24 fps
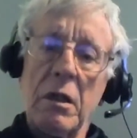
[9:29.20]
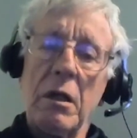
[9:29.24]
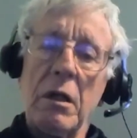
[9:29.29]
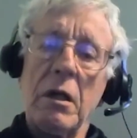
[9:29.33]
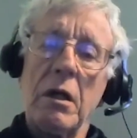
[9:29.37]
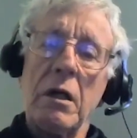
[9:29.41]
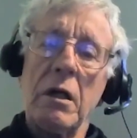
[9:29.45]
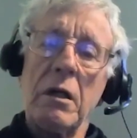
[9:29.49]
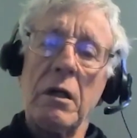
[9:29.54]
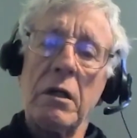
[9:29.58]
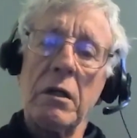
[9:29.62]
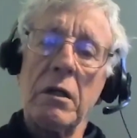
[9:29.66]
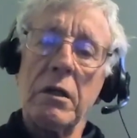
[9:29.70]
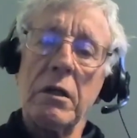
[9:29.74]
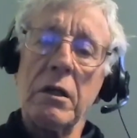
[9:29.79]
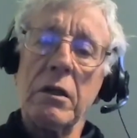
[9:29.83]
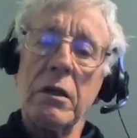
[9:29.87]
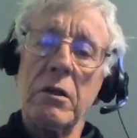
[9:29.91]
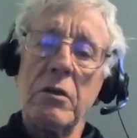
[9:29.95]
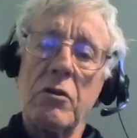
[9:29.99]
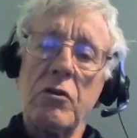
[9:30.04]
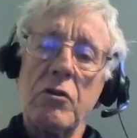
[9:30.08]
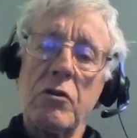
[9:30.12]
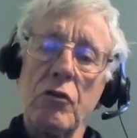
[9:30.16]
And he
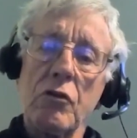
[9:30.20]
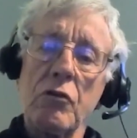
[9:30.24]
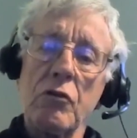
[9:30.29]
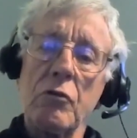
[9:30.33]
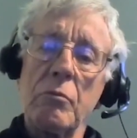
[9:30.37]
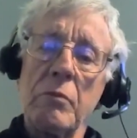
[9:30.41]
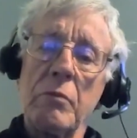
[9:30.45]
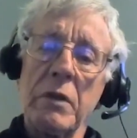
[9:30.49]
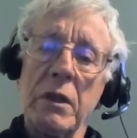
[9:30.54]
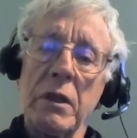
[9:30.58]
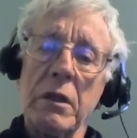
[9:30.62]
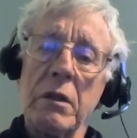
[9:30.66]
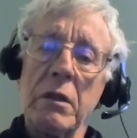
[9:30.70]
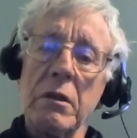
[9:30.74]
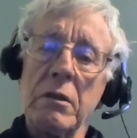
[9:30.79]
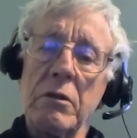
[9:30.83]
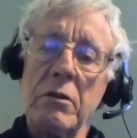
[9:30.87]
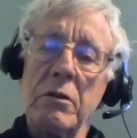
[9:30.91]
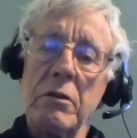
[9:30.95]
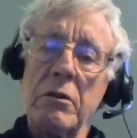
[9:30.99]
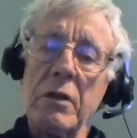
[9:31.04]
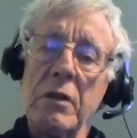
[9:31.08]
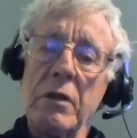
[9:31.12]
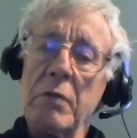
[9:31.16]
taught me that
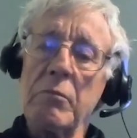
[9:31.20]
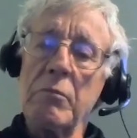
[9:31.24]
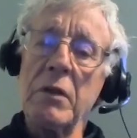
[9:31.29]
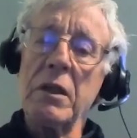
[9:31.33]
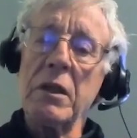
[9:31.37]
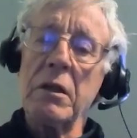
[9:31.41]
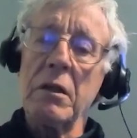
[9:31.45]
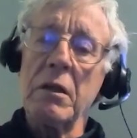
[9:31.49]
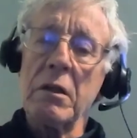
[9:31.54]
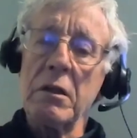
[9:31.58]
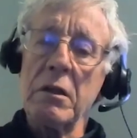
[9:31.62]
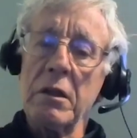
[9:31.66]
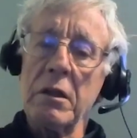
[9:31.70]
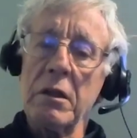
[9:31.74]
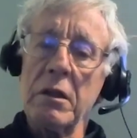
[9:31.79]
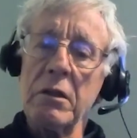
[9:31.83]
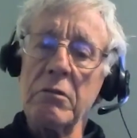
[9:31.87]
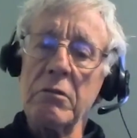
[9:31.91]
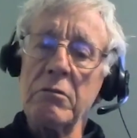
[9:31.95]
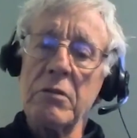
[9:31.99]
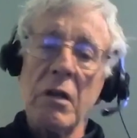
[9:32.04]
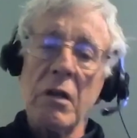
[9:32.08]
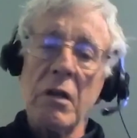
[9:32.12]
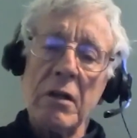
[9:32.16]
immediately,
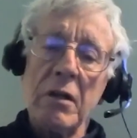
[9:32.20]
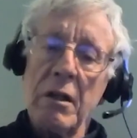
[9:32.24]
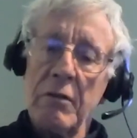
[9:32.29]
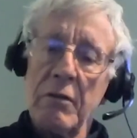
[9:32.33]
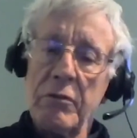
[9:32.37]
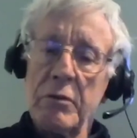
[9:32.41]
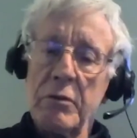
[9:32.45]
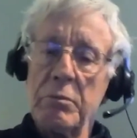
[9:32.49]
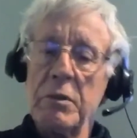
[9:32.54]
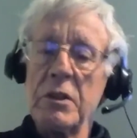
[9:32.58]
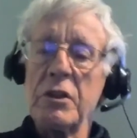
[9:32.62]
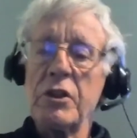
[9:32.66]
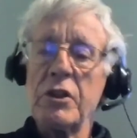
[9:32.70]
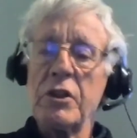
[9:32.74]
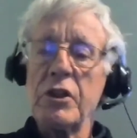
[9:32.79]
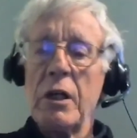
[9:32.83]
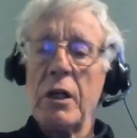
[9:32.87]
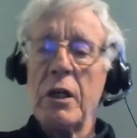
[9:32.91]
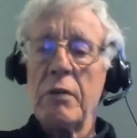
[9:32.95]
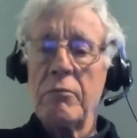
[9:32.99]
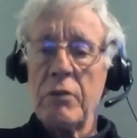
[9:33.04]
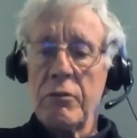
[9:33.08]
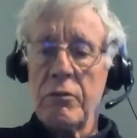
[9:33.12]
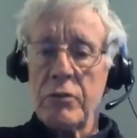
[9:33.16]
you don't have to be
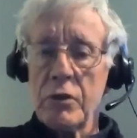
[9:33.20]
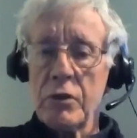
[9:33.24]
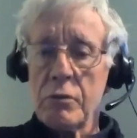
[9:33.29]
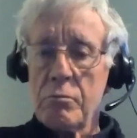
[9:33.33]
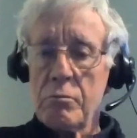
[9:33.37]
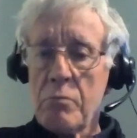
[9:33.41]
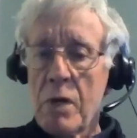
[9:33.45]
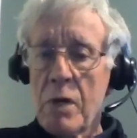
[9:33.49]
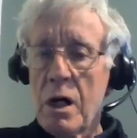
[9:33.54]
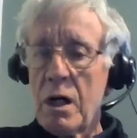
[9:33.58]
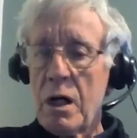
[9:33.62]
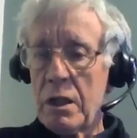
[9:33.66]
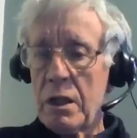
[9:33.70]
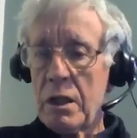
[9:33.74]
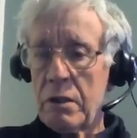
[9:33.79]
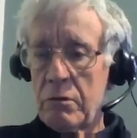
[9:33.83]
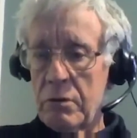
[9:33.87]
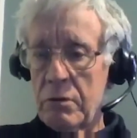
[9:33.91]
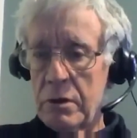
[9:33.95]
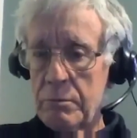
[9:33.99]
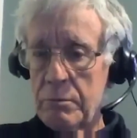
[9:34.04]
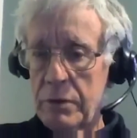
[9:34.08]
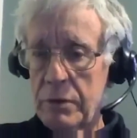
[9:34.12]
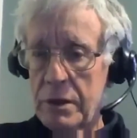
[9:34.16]
ashamed of your mind
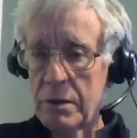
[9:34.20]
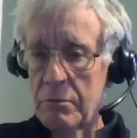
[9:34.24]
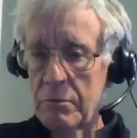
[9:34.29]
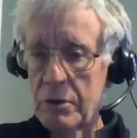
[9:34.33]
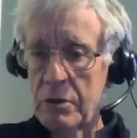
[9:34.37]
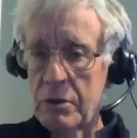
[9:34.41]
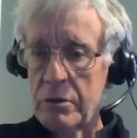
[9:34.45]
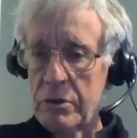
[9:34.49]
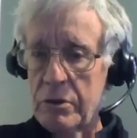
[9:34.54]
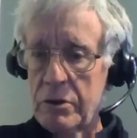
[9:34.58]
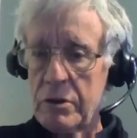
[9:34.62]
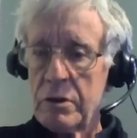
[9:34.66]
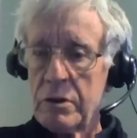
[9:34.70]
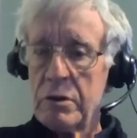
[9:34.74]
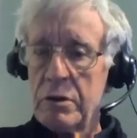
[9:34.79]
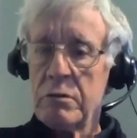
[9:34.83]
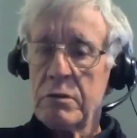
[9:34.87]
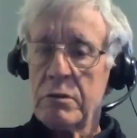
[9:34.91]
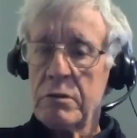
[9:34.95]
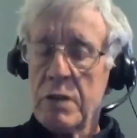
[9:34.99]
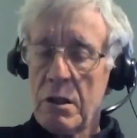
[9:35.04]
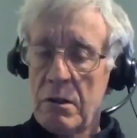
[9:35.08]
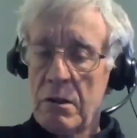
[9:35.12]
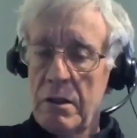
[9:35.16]
when you become a Christian. You
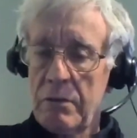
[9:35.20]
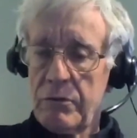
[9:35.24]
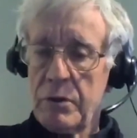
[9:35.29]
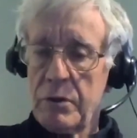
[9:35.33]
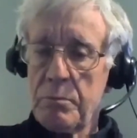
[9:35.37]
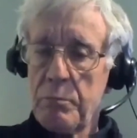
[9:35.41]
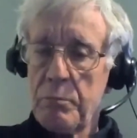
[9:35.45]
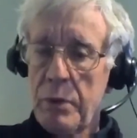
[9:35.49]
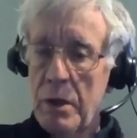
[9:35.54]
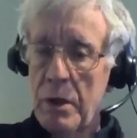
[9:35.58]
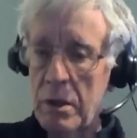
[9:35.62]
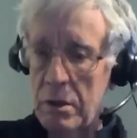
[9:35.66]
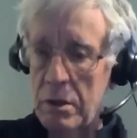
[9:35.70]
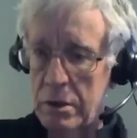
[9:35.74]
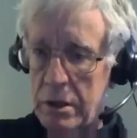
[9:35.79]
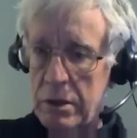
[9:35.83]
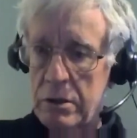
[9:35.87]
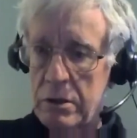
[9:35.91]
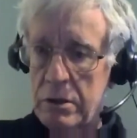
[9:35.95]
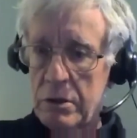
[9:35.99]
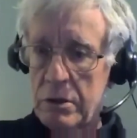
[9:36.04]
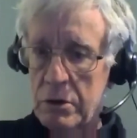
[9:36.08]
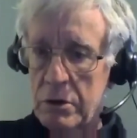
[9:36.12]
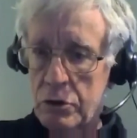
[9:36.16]
don't have to park
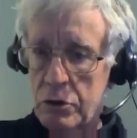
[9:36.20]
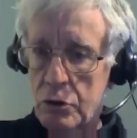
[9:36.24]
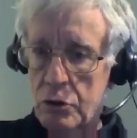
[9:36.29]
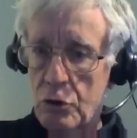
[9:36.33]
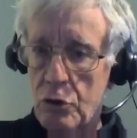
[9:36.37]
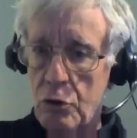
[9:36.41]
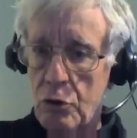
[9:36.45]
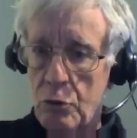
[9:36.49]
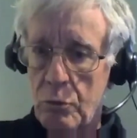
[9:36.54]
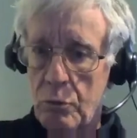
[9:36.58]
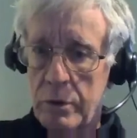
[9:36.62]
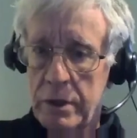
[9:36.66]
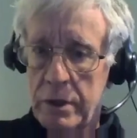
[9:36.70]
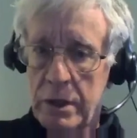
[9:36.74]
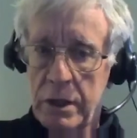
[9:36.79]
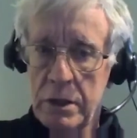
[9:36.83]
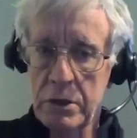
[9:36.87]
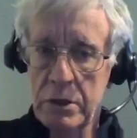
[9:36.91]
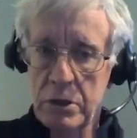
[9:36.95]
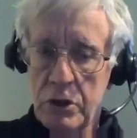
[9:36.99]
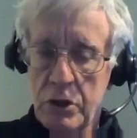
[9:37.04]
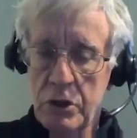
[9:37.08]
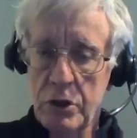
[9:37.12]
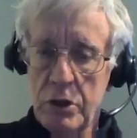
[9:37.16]
it at the door when you get
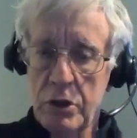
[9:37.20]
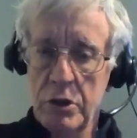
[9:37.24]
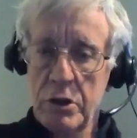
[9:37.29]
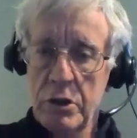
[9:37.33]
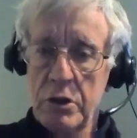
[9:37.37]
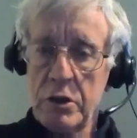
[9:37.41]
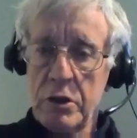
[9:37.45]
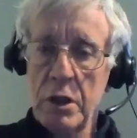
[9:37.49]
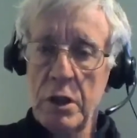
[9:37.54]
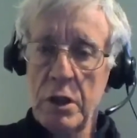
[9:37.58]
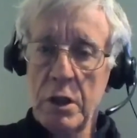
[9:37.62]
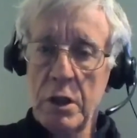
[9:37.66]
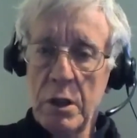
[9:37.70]
to church.